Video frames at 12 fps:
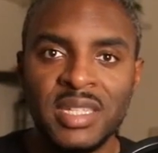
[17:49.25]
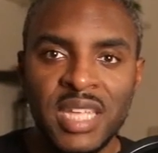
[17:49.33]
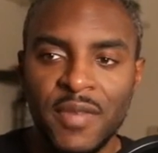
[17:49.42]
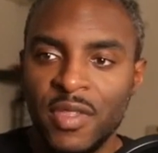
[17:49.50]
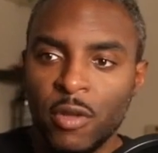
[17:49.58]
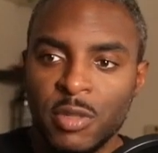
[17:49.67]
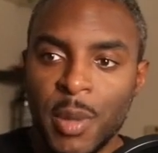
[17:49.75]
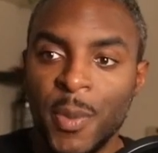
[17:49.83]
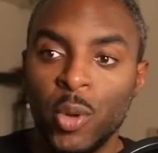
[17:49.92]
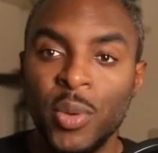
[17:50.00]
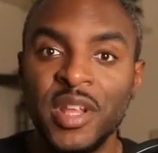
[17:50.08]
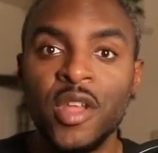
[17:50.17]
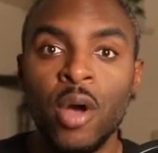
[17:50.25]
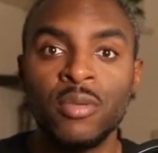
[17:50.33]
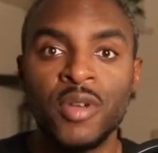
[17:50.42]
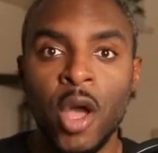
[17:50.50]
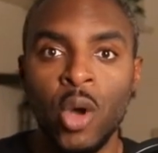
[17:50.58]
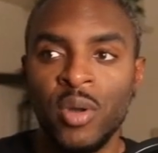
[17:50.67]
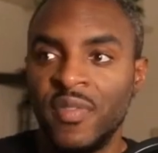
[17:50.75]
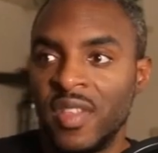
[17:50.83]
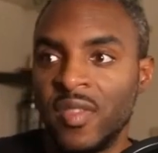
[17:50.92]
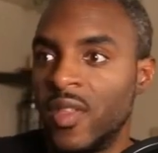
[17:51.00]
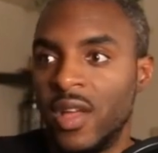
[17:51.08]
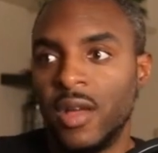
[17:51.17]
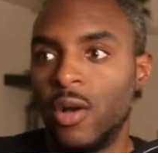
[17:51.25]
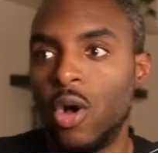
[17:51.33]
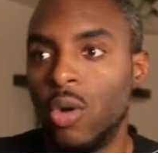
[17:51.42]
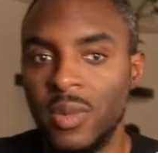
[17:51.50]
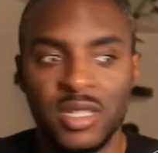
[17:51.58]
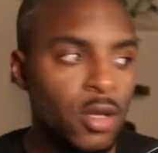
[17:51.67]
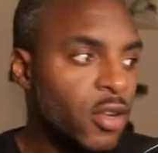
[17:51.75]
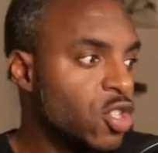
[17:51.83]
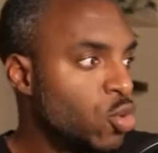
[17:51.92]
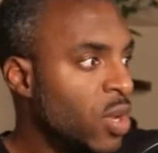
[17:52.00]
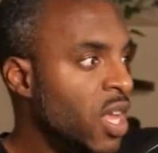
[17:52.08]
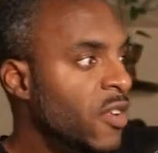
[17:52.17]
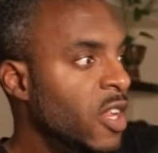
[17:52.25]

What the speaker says: even those people we don't know, even the homeless on the street,